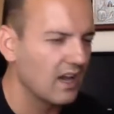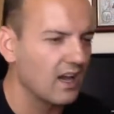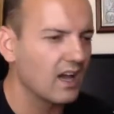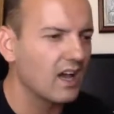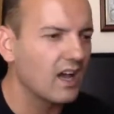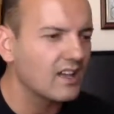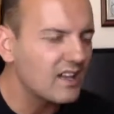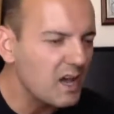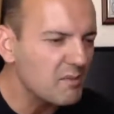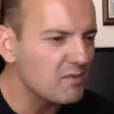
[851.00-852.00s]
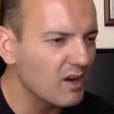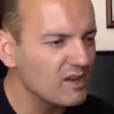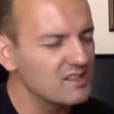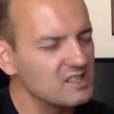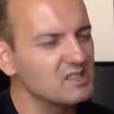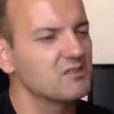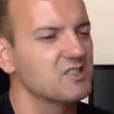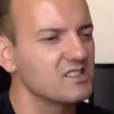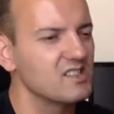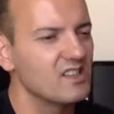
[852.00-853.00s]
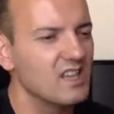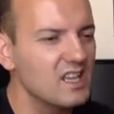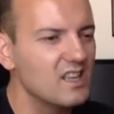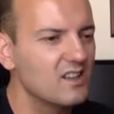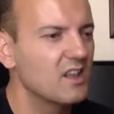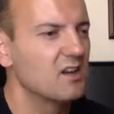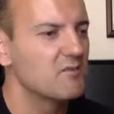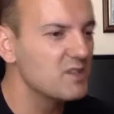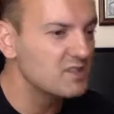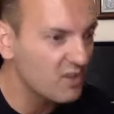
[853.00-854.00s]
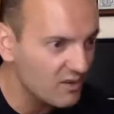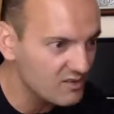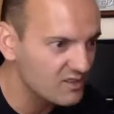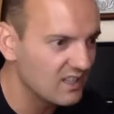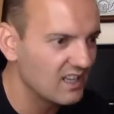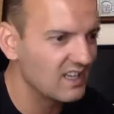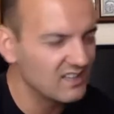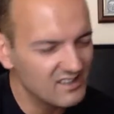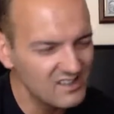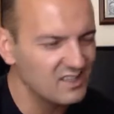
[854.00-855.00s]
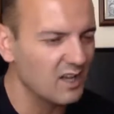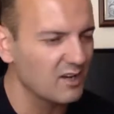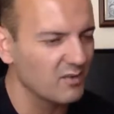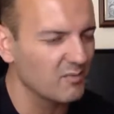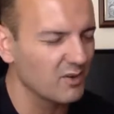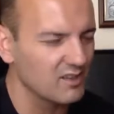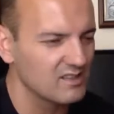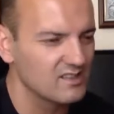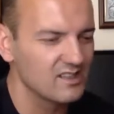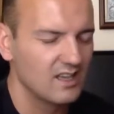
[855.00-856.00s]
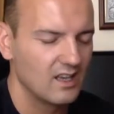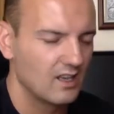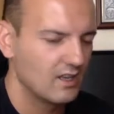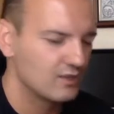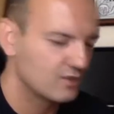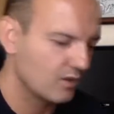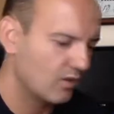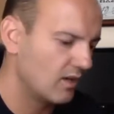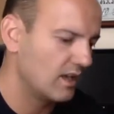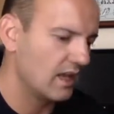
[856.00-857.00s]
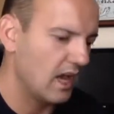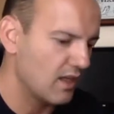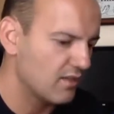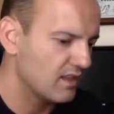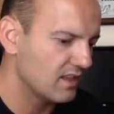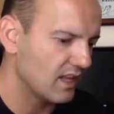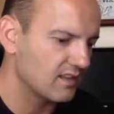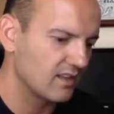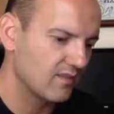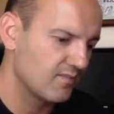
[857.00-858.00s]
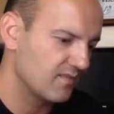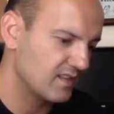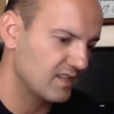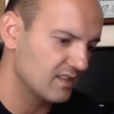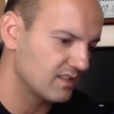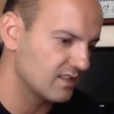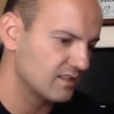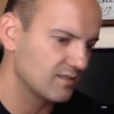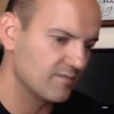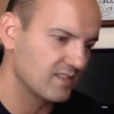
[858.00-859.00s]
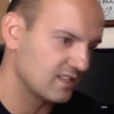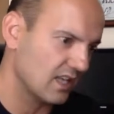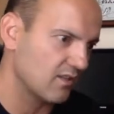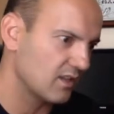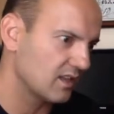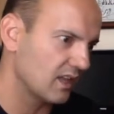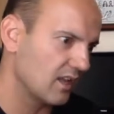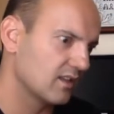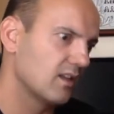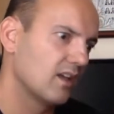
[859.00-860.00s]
and everybody is interested in research in this kind of projects. So I think that this is something that